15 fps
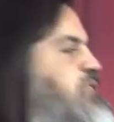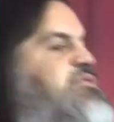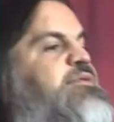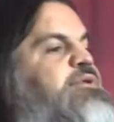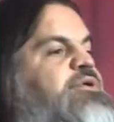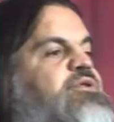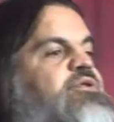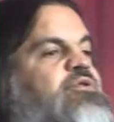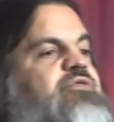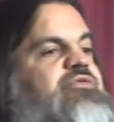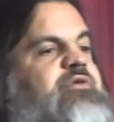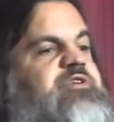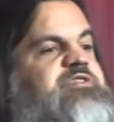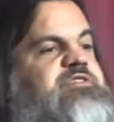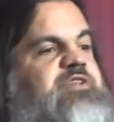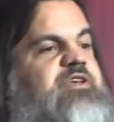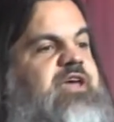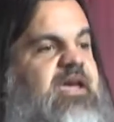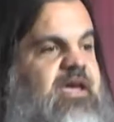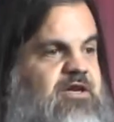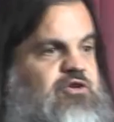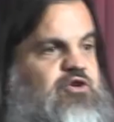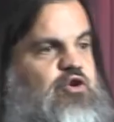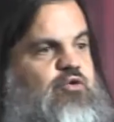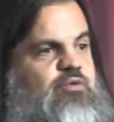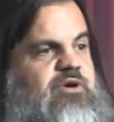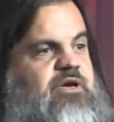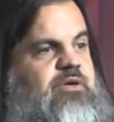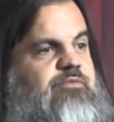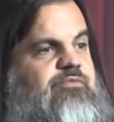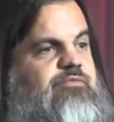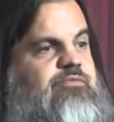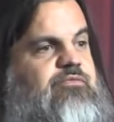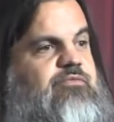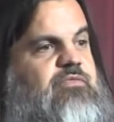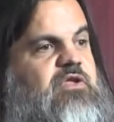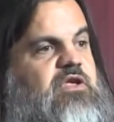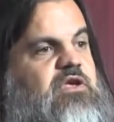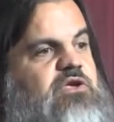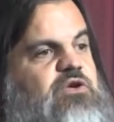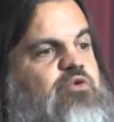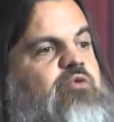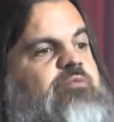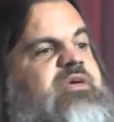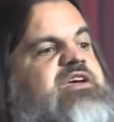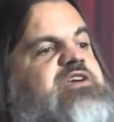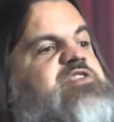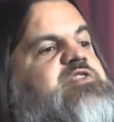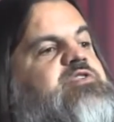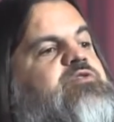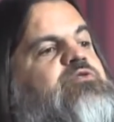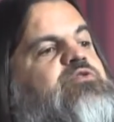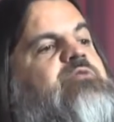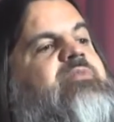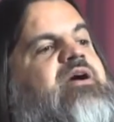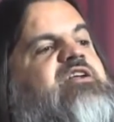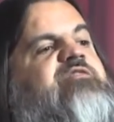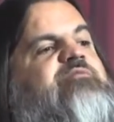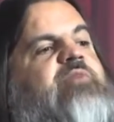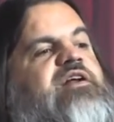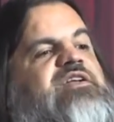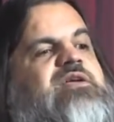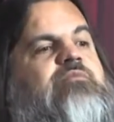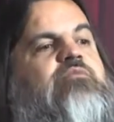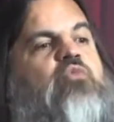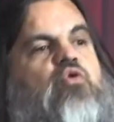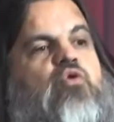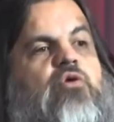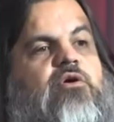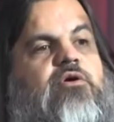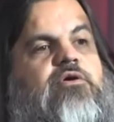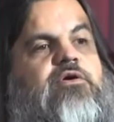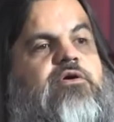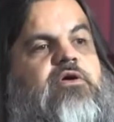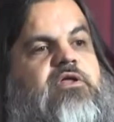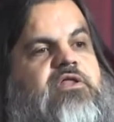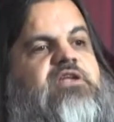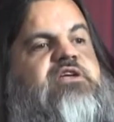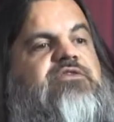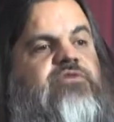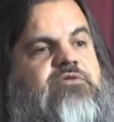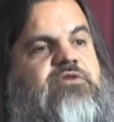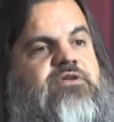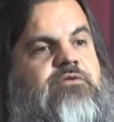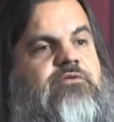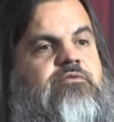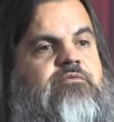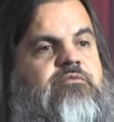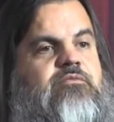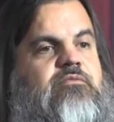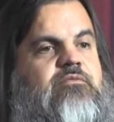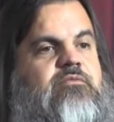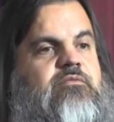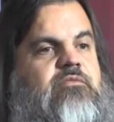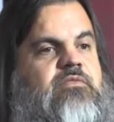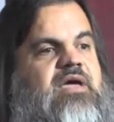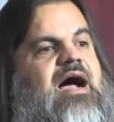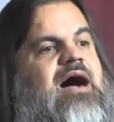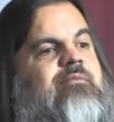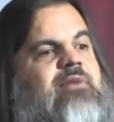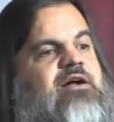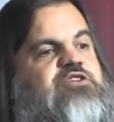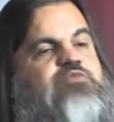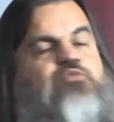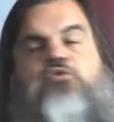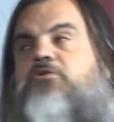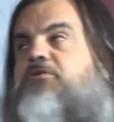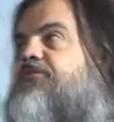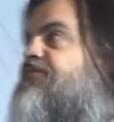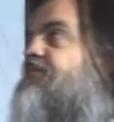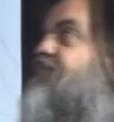if you go to university and get a degree, you will make a certain amount of money more than if you didn't. How much more?